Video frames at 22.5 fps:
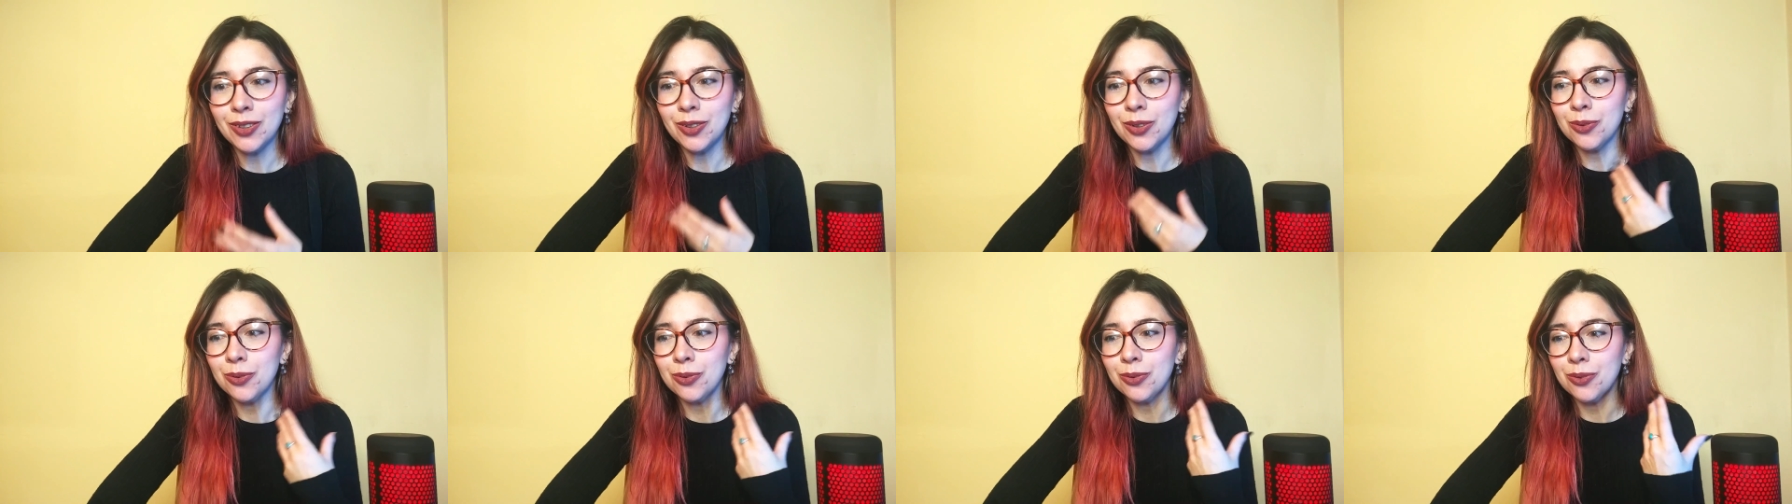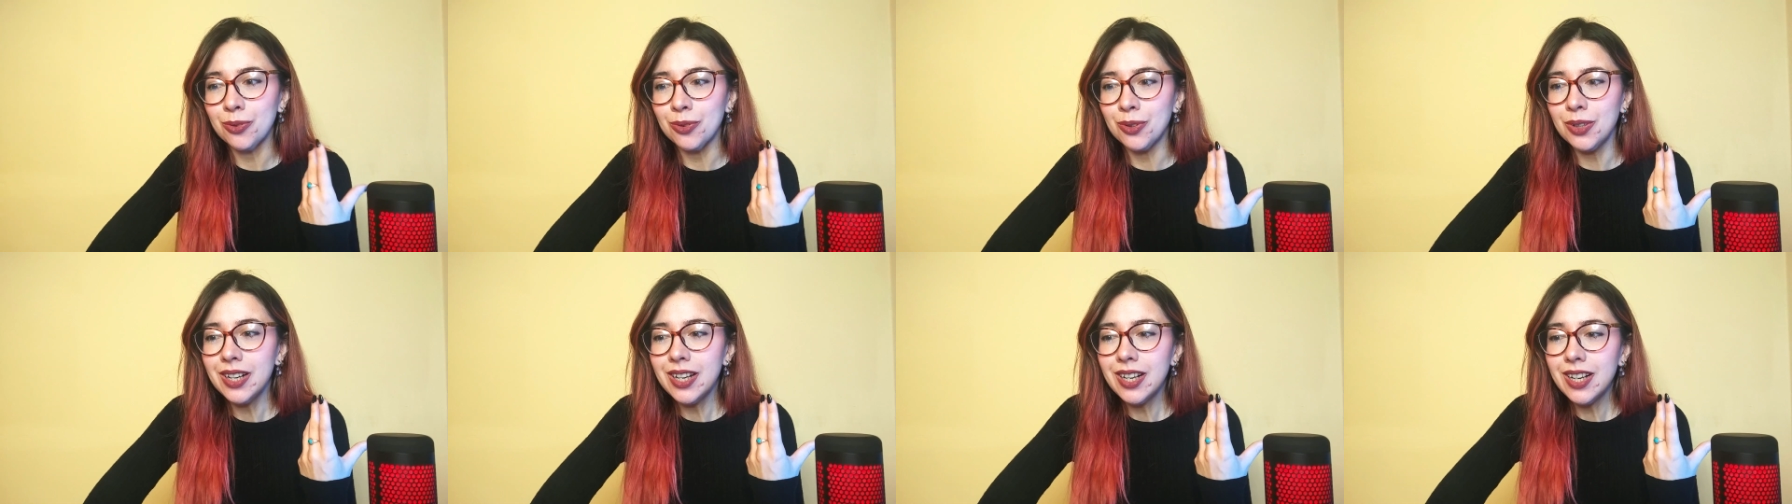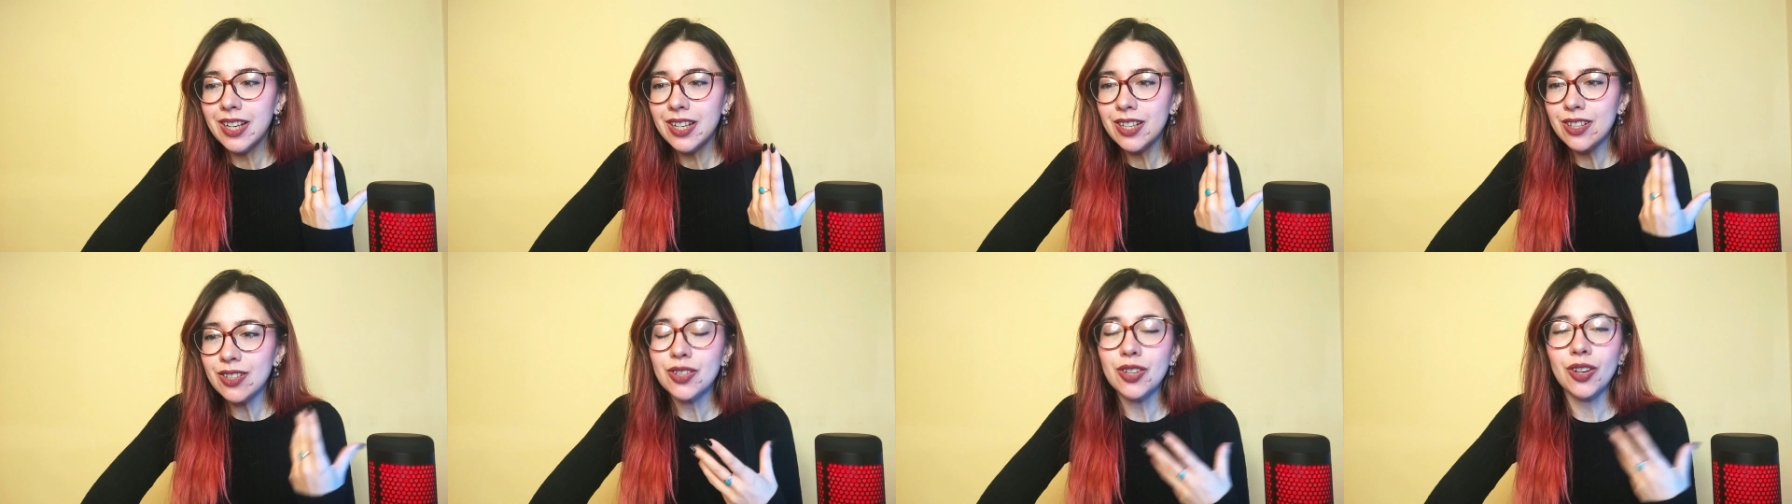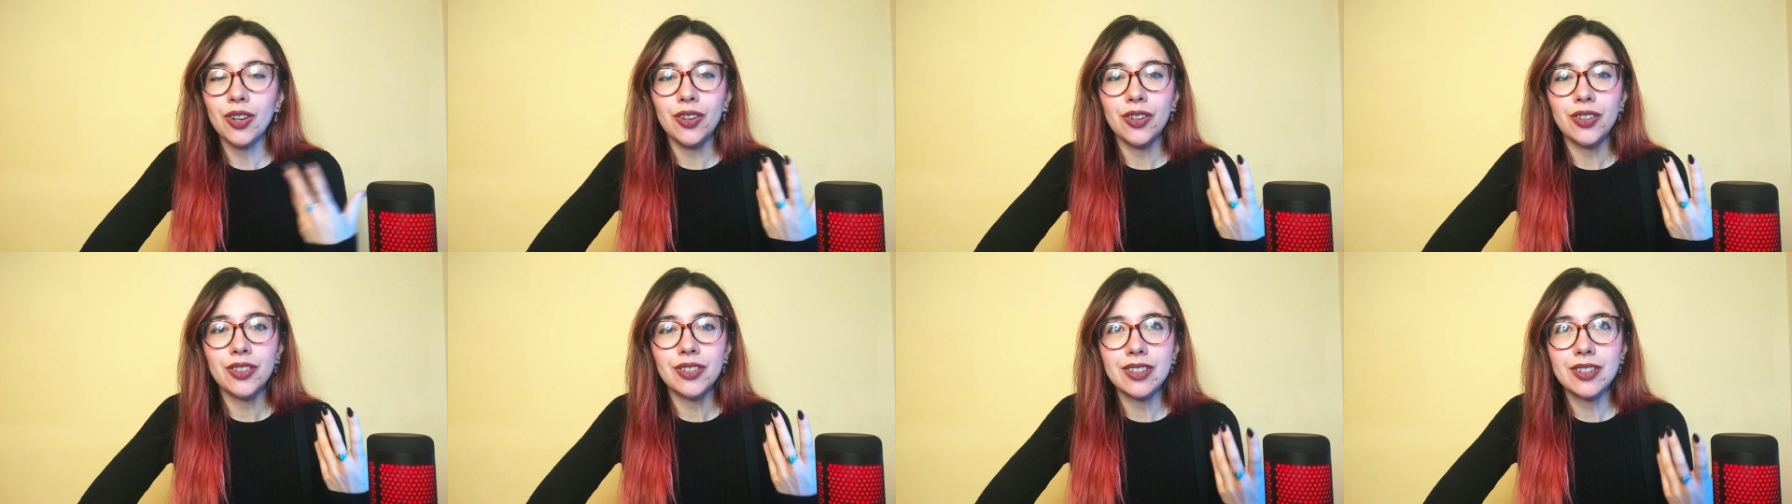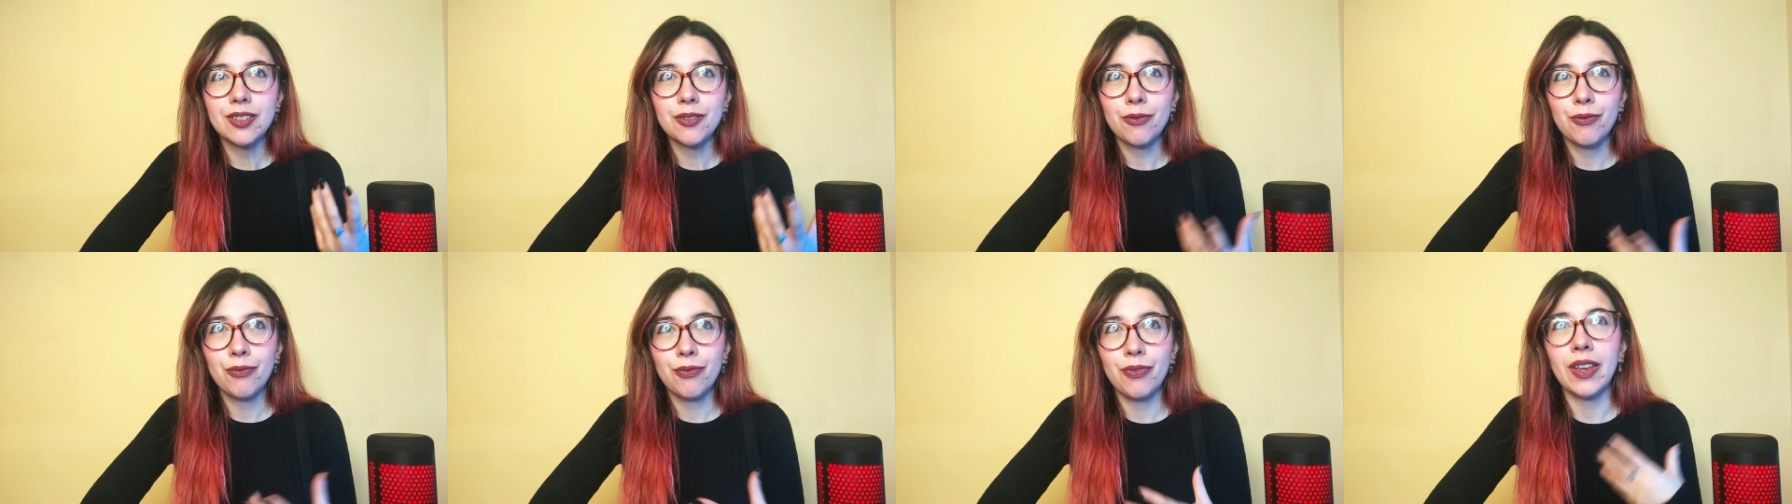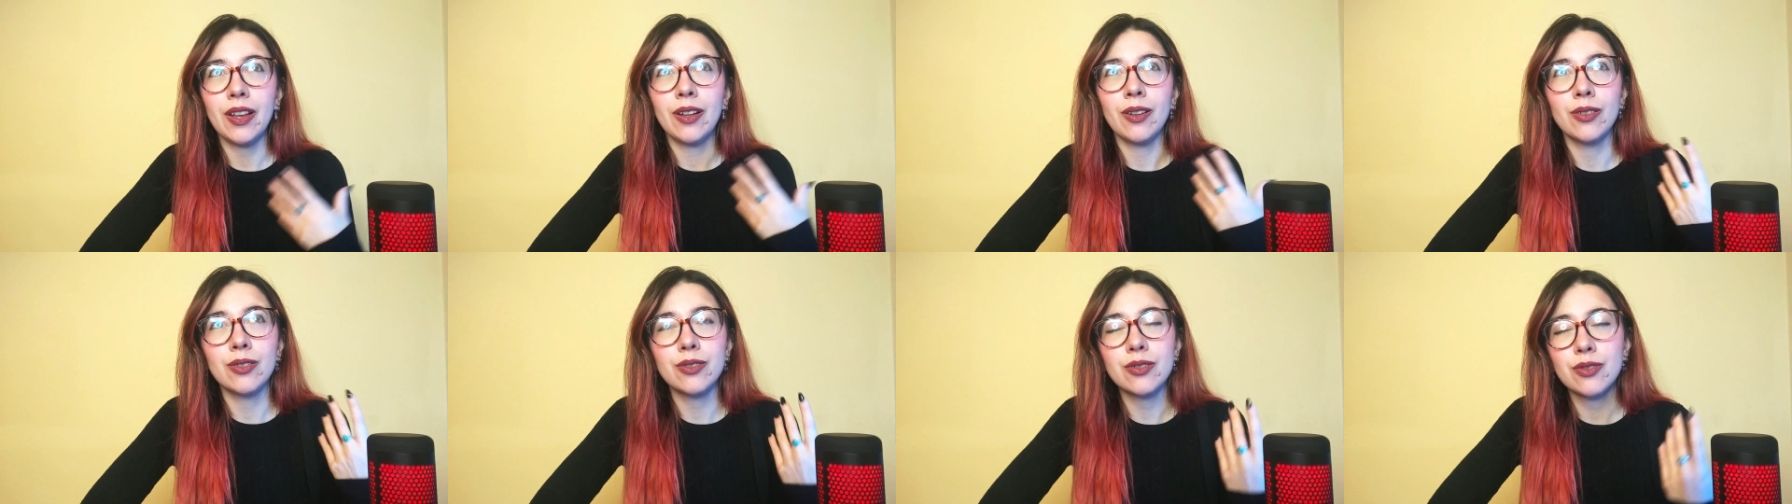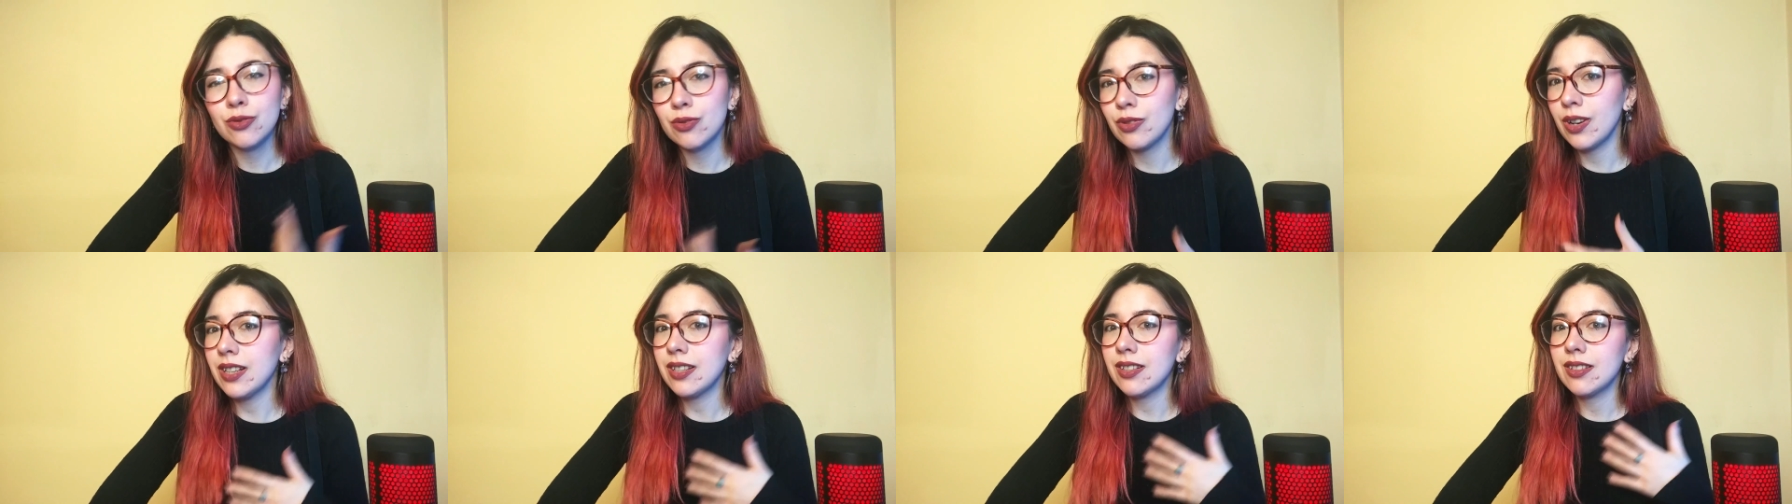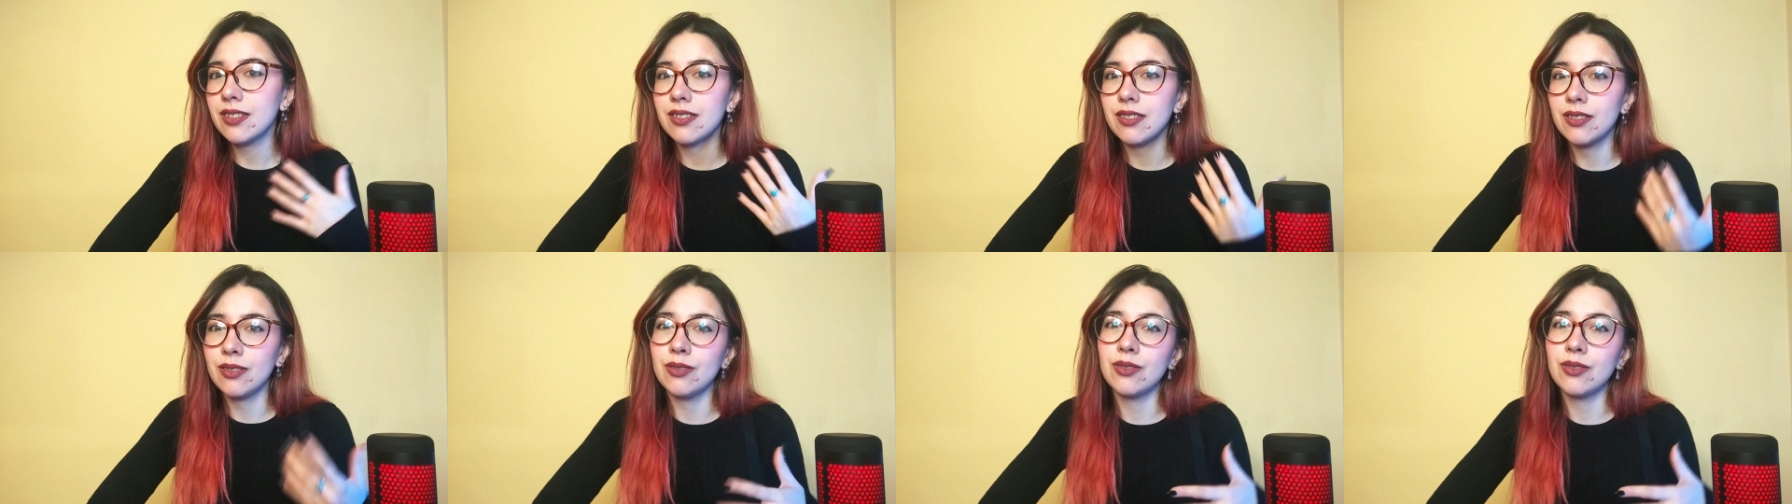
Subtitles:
You don't feel stressed.